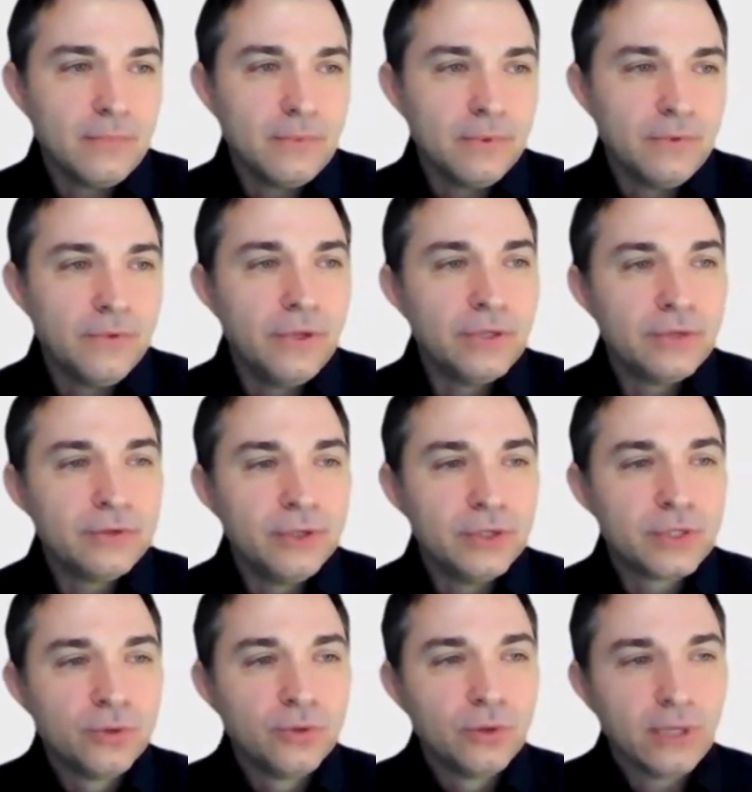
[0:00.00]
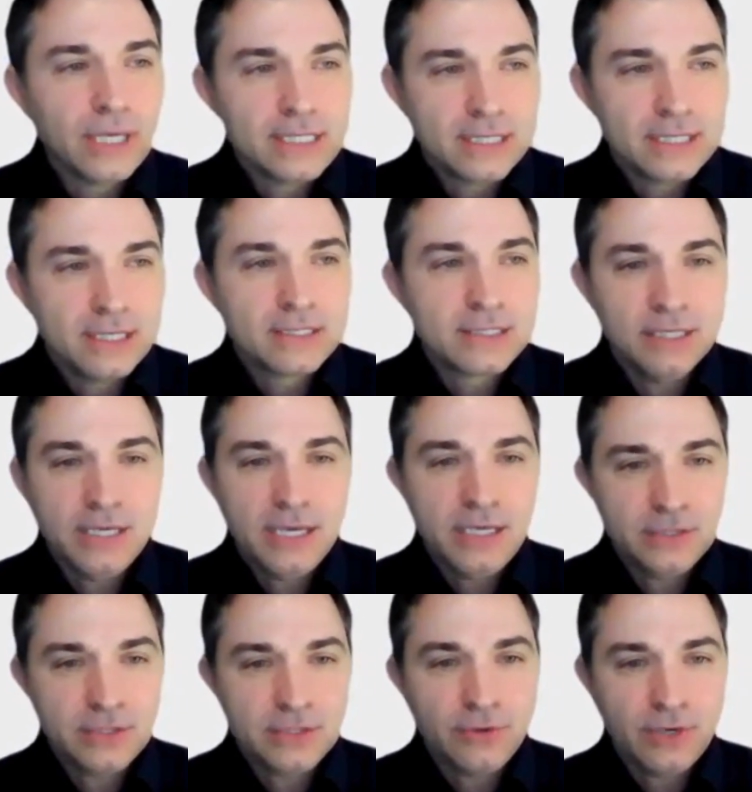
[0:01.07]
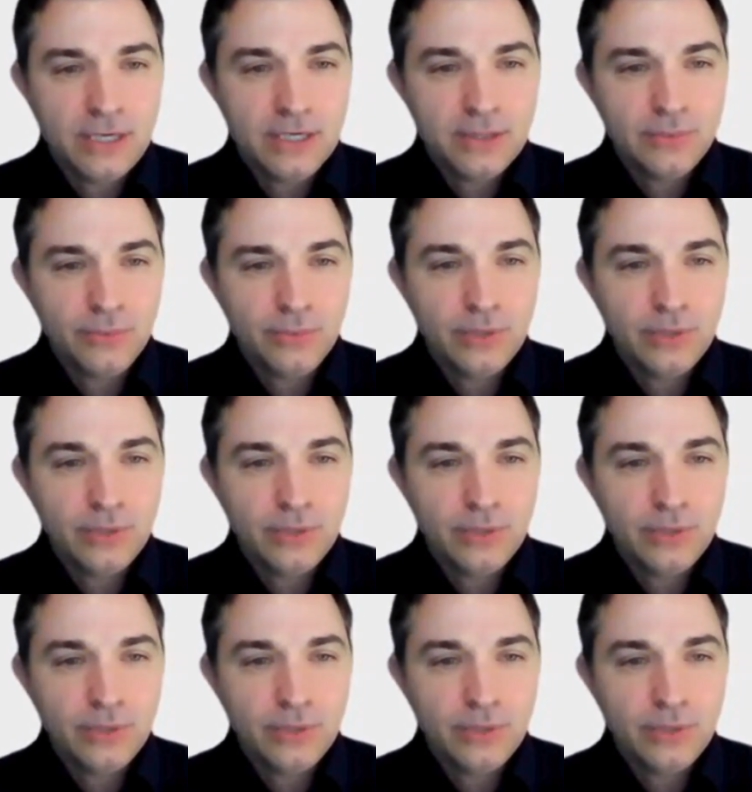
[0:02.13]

the tool as it is today is great,